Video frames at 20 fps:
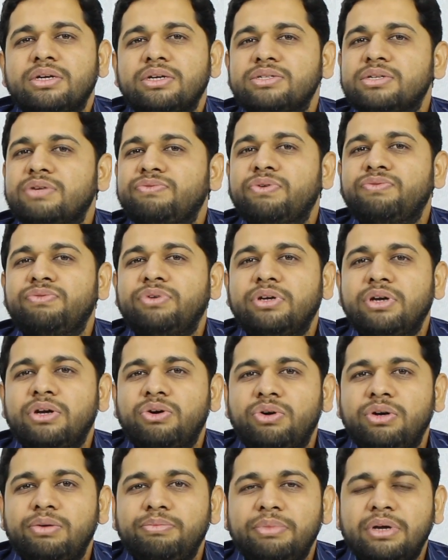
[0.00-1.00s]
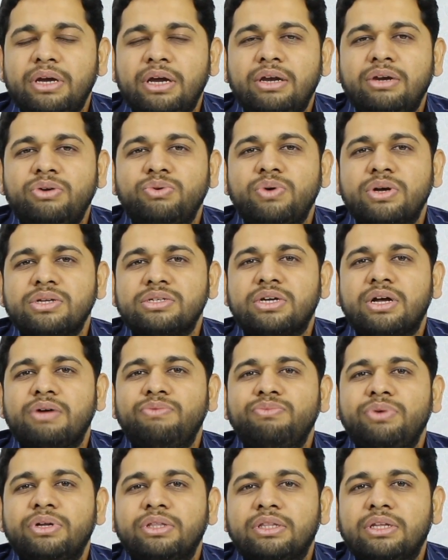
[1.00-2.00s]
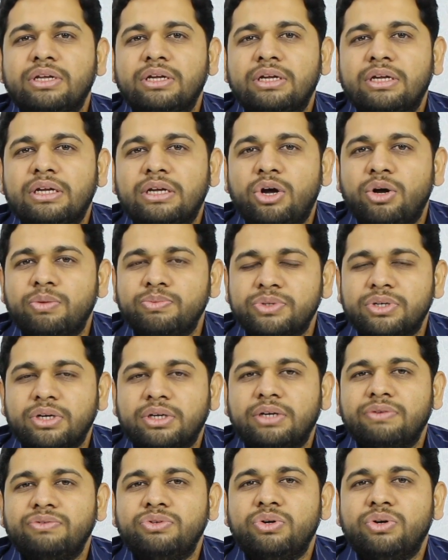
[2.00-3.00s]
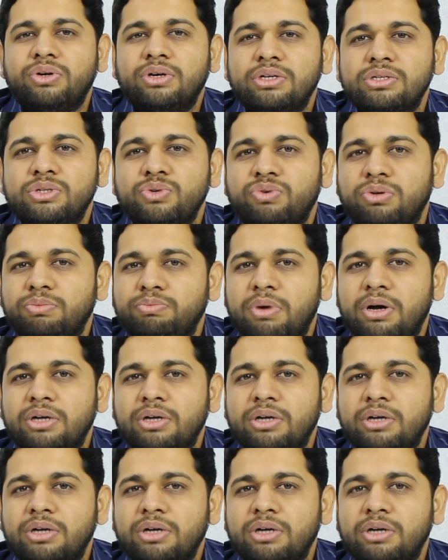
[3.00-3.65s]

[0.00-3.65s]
He's a 50-year-old male who has come with obstructive jaundice over the